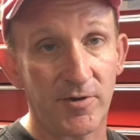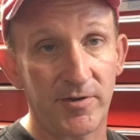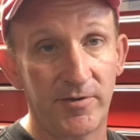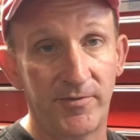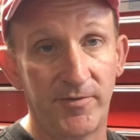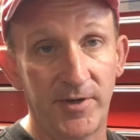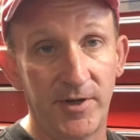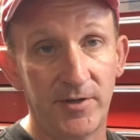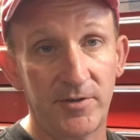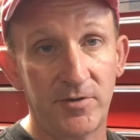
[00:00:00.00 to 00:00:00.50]
of the
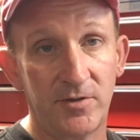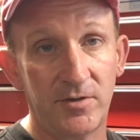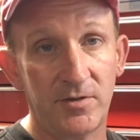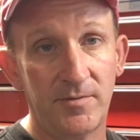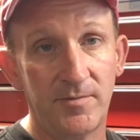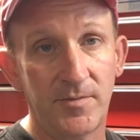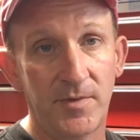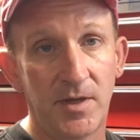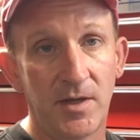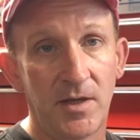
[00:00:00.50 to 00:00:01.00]
vehicle.
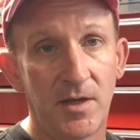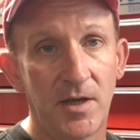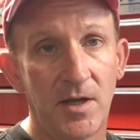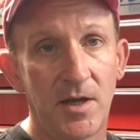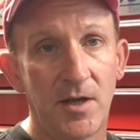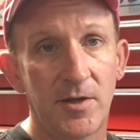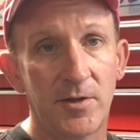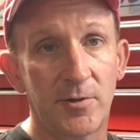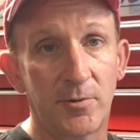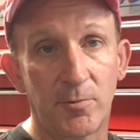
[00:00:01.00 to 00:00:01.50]

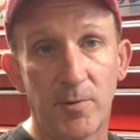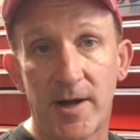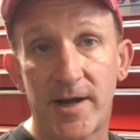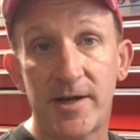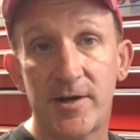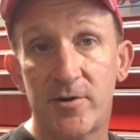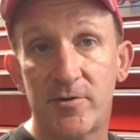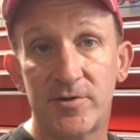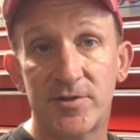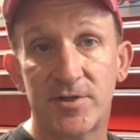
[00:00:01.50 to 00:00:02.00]
The
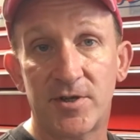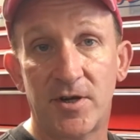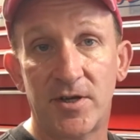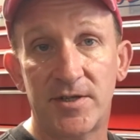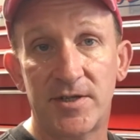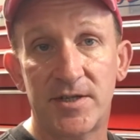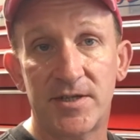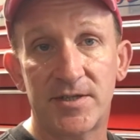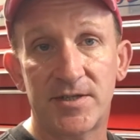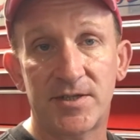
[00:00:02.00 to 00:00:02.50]
radio is on
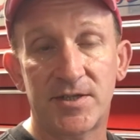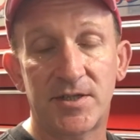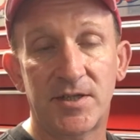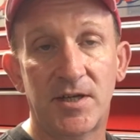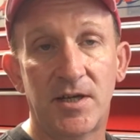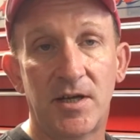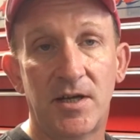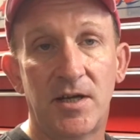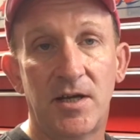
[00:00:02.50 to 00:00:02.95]
this,